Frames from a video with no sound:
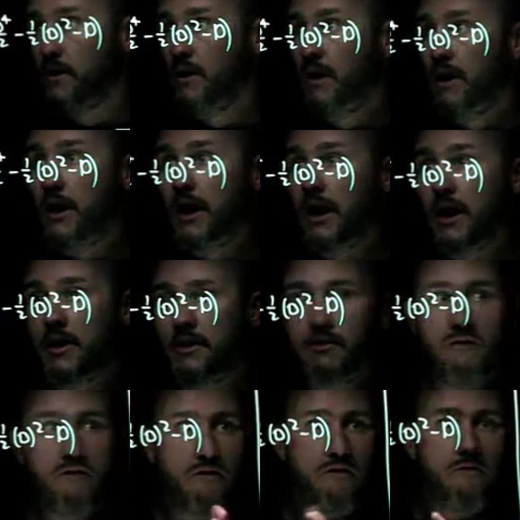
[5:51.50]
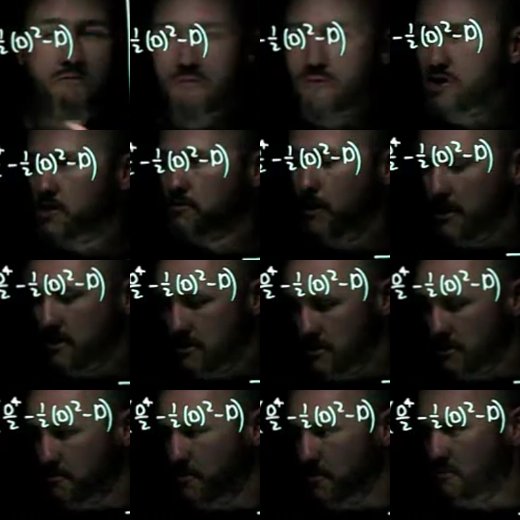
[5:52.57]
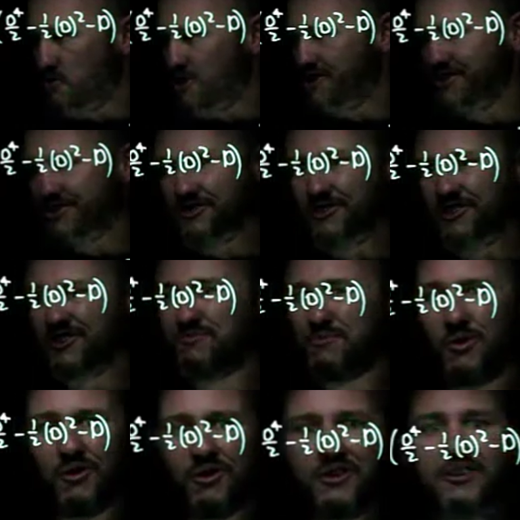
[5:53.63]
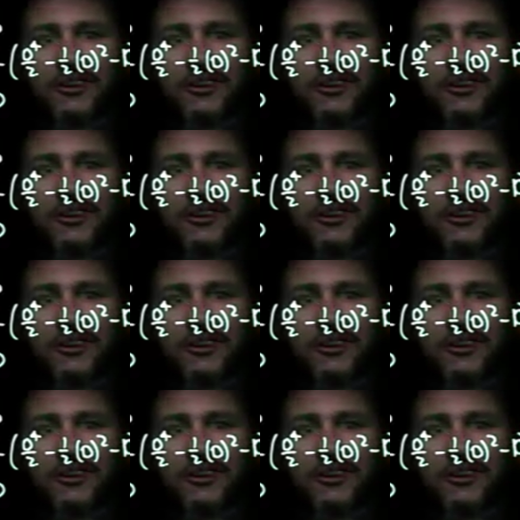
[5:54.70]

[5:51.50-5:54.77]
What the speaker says: And space is a bit precious on this board,